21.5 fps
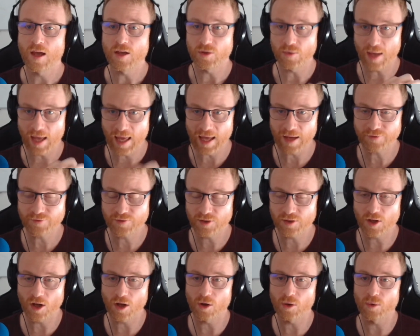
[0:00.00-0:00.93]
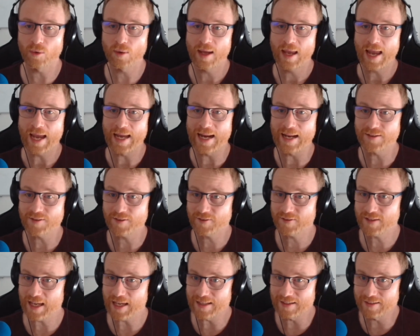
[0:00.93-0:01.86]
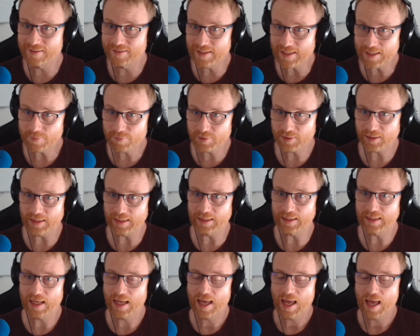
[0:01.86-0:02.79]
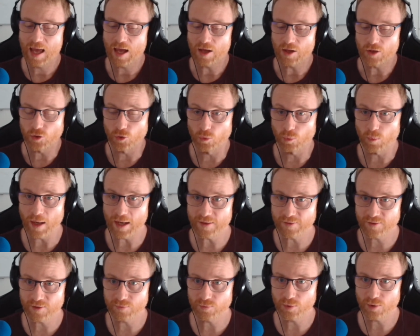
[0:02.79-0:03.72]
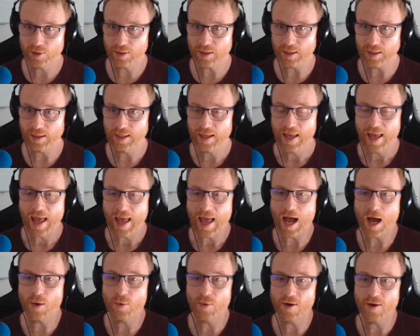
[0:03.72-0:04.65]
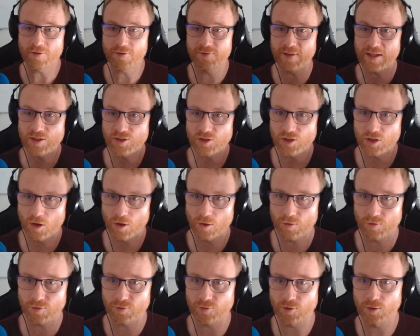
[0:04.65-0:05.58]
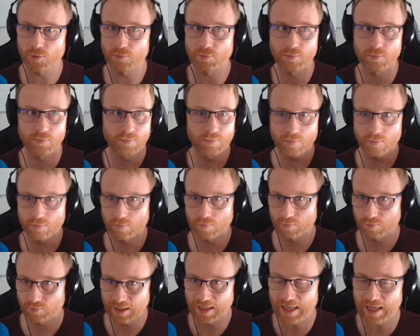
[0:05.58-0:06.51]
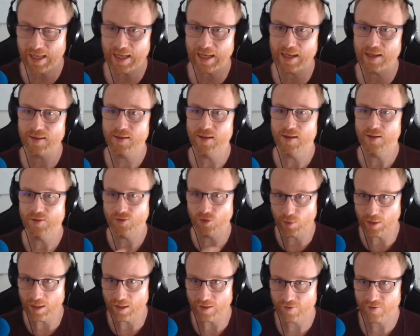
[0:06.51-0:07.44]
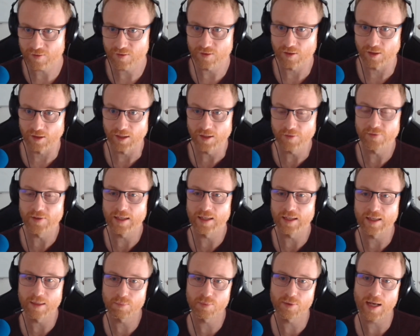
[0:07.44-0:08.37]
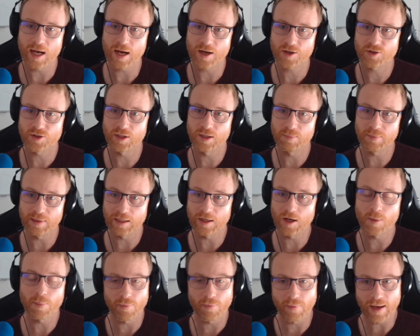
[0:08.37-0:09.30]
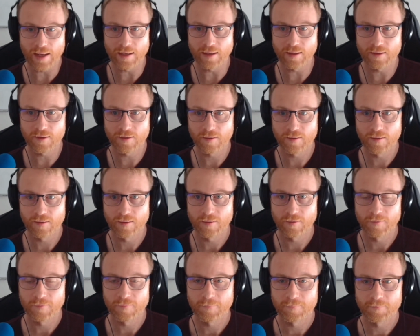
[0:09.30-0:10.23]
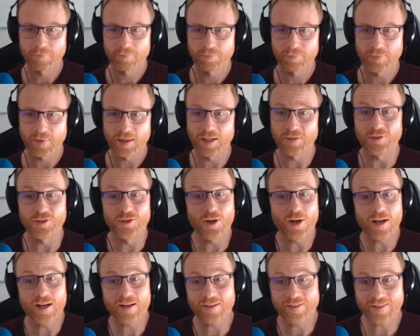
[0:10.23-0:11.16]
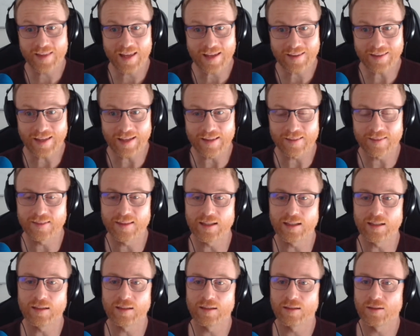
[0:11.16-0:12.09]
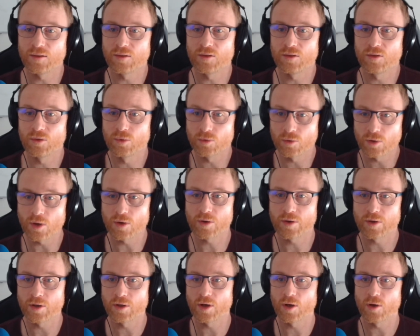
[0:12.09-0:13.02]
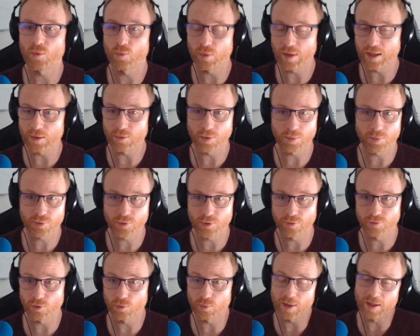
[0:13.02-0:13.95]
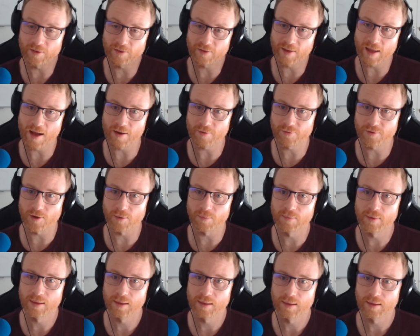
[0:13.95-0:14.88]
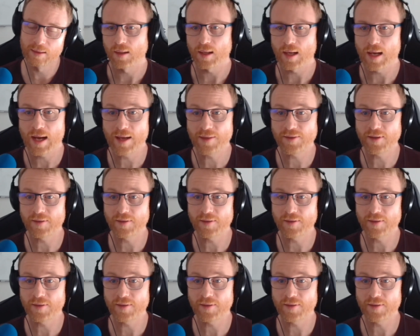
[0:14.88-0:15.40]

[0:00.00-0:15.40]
You have to go and understand deeply your ways of working, how a feature goes from here to when it's delivered and in production and being operated. And if you don't understand that, then you're not going to know where to improve or where to start from. I